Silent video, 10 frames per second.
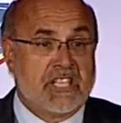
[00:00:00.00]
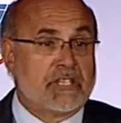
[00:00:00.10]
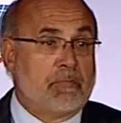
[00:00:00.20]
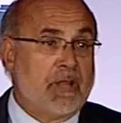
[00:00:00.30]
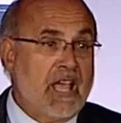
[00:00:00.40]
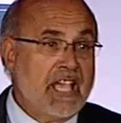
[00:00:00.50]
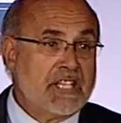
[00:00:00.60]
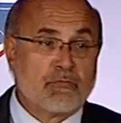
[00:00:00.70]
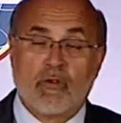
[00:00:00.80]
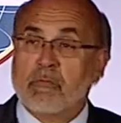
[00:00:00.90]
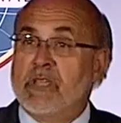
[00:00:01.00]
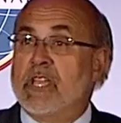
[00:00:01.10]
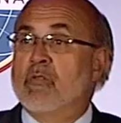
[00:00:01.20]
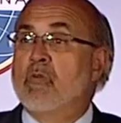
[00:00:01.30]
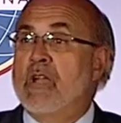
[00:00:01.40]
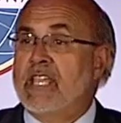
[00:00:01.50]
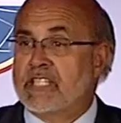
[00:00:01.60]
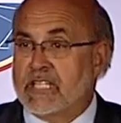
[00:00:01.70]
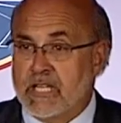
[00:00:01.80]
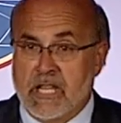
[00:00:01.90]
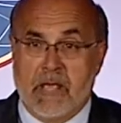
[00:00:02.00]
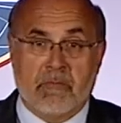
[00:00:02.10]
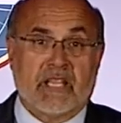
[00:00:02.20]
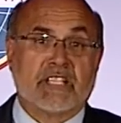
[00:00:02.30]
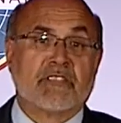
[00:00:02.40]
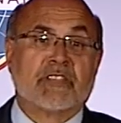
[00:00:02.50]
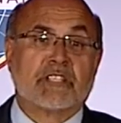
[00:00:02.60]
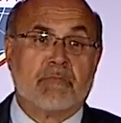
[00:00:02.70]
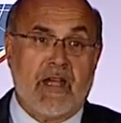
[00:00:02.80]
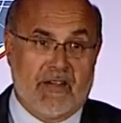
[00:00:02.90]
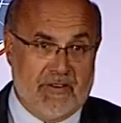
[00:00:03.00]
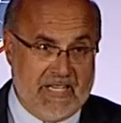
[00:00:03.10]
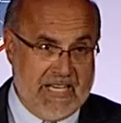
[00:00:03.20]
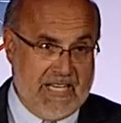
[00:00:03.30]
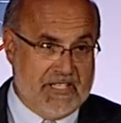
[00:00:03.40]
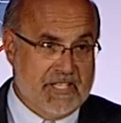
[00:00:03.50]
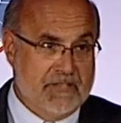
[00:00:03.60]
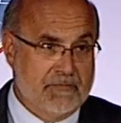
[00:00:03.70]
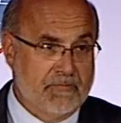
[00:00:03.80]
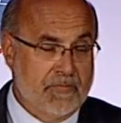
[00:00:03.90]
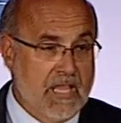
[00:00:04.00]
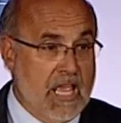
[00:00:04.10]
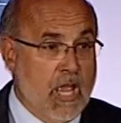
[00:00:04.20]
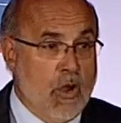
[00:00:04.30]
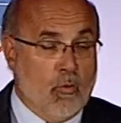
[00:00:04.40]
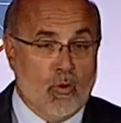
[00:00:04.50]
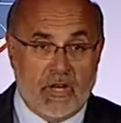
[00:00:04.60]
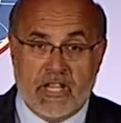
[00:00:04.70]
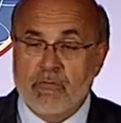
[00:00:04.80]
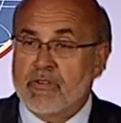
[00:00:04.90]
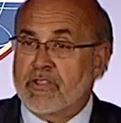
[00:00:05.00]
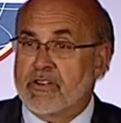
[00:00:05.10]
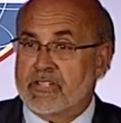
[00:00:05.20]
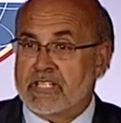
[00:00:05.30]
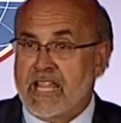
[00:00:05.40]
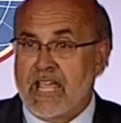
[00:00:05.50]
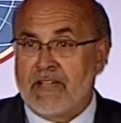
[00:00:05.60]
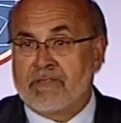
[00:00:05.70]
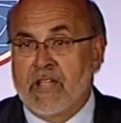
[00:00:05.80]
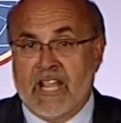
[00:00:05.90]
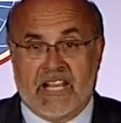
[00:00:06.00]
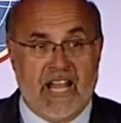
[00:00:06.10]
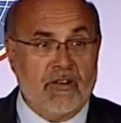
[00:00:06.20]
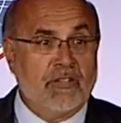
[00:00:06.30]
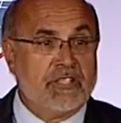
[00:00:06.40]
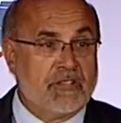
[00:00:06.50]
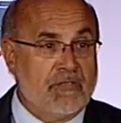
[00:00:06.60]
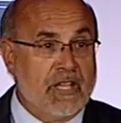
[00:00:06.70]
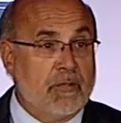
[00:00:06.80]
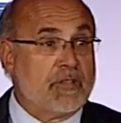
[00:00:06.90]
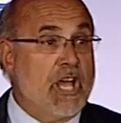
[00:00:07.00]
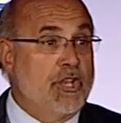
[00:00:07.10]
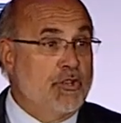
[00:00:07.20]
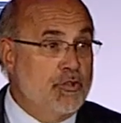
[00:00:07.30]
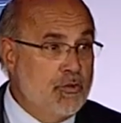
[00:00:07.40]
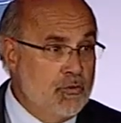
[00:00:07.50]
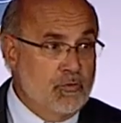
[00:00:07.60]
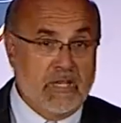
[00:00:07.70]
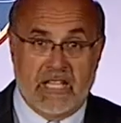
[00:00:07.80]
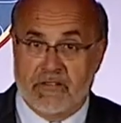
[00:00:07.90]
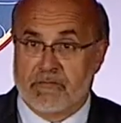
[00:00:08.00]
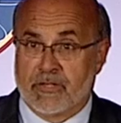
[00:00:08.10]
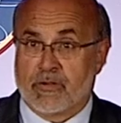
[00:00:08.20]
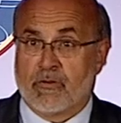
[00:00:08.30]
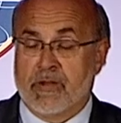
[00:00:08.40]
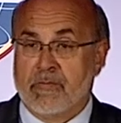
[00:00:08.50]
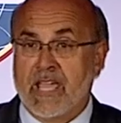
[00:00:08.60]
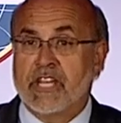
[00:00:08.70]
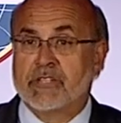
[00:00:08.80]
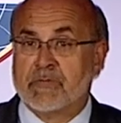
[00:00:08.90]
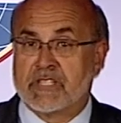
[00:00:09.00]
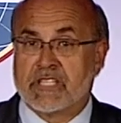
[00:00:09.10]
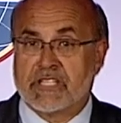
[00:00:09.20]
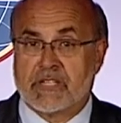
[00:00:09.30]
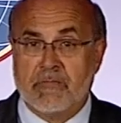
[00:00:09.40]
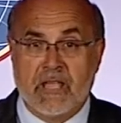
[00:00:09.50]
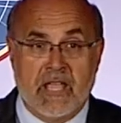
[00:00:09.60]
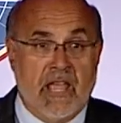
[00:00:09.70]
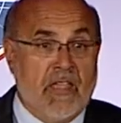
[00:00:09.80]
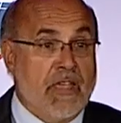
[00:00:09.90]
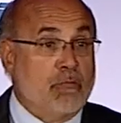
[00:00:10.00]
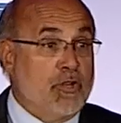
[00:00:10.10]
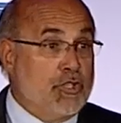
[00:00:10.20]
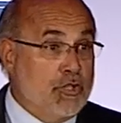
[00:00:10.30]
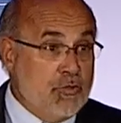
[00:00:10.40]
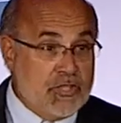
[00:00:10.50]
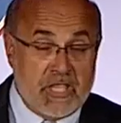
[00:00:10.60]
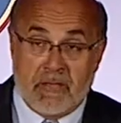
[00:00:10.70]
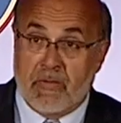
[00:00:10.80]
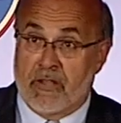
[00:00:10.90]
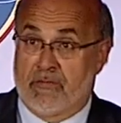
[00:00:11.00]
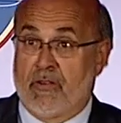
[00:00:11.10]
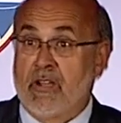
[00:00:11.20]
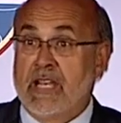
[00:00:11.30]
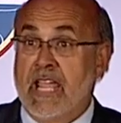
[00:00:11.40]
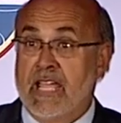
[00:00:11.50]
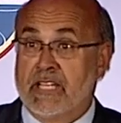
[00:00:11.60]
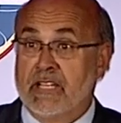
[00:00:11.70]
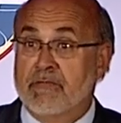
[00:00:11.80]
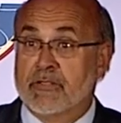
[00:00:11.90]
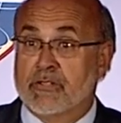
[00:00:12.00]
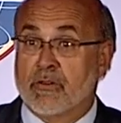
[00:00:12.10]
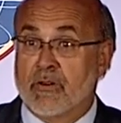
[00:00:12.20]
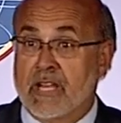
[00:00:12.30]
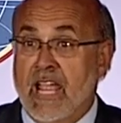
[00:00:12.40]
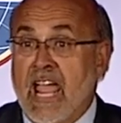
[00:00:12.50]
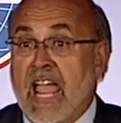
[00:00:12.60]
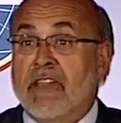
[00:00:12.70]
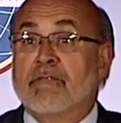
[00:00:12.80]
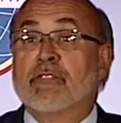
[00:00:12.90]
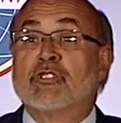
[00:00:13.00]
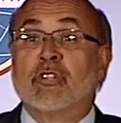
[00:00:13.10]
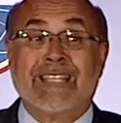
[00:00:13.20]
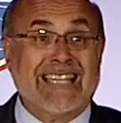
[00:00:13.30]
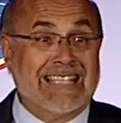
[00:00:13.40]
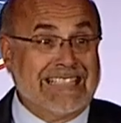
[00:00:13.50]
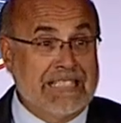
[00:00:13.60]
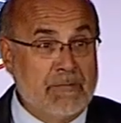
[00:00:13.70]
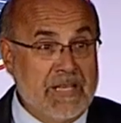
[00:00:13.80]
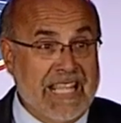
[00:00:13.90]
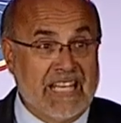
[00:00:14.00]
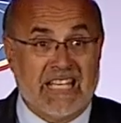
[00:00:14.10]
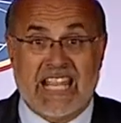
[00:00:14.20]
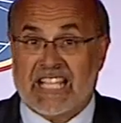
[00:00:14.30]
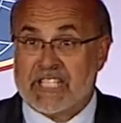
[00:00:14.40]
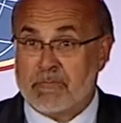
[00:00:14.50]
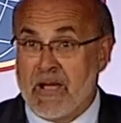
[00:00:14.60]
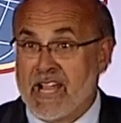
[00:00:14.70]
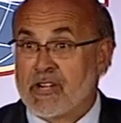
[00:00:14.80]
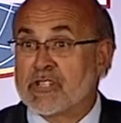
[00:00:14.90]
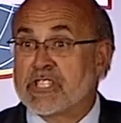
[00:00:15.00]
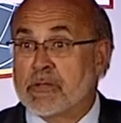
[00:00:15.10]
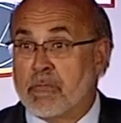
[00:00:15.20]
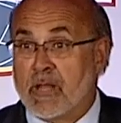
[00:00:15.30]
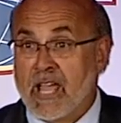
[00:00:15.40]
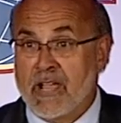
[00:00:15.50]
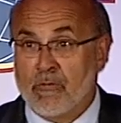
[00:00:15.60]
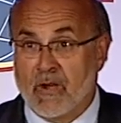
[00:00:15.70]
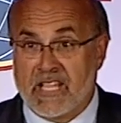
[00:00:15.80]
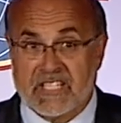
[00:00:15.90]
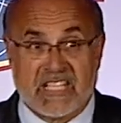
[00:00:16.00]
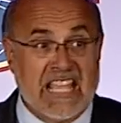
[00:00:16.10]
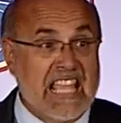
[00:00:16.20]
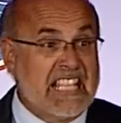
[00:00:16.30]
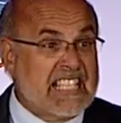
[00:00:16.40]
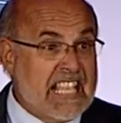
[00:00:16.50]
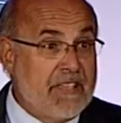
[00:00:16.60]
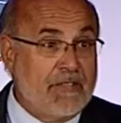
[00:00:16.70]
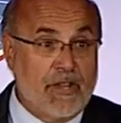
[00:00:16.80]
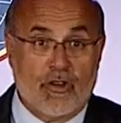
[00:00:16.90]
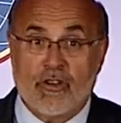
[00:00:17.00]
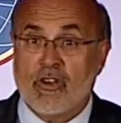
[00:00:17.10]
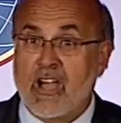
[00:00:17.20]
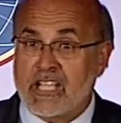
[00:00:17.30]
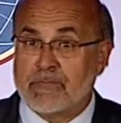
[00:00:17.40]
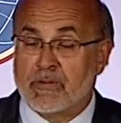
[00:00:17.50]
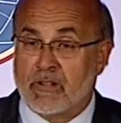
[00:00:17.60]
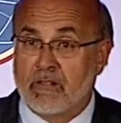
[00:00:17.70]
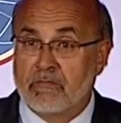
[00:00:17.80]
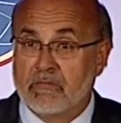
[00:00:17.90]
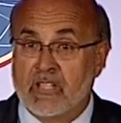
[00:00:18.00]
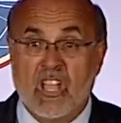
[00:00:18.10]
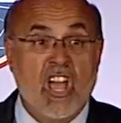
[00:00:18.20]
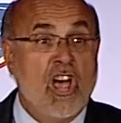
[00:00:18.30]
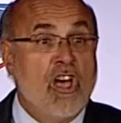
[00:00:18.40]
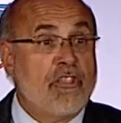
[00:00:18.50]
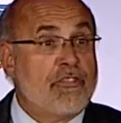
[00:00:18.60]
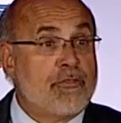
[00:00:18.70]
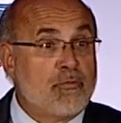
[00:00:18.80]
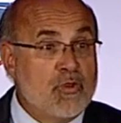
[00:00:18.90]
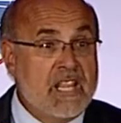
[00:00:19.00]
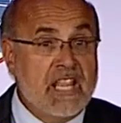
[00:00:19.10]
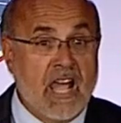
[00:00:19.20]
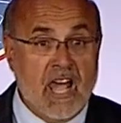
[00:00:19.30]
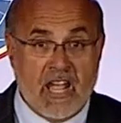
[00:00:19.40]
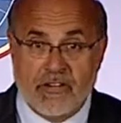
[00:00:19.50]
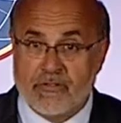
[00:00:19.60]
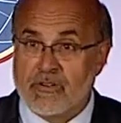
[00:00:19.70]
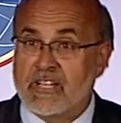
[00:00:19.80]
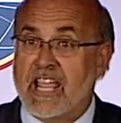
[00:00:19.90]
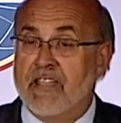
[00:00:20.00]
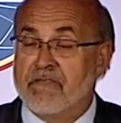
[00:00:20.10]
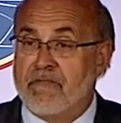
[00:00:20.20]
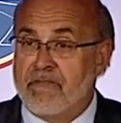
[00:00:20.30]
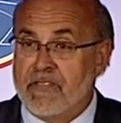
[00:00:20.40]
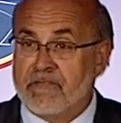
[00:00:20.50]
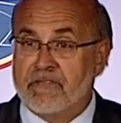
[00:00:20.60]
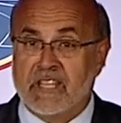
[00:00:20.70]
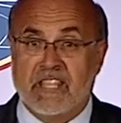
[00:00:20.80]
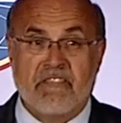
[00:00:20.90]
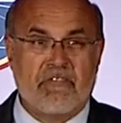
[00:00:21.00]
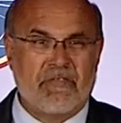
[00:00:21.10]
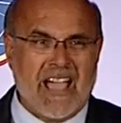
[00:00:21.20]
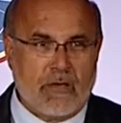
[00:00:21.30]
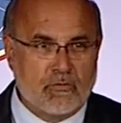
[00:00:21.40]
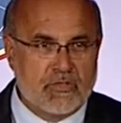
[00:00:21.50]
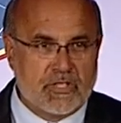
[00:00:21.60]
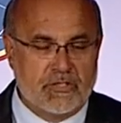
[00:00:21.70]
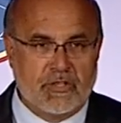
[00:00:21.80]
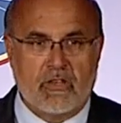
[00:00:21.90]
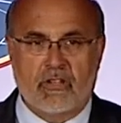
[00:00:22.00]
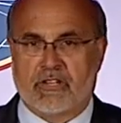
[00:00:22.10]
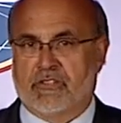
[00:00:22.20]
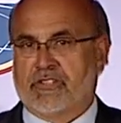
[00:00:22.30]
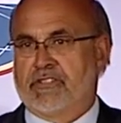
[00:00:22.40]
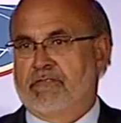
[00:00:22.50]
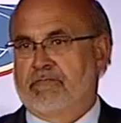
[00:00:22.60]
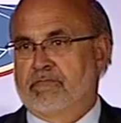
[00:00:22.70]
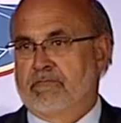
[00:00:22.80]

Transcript: Supplies were being wasted because of expiry dates. Working with her staff, Carolyn developed a new inventory management system that reduced the amount of on-hand inventory and virtually eliminated expired supply waste, saving her hospital $350,000.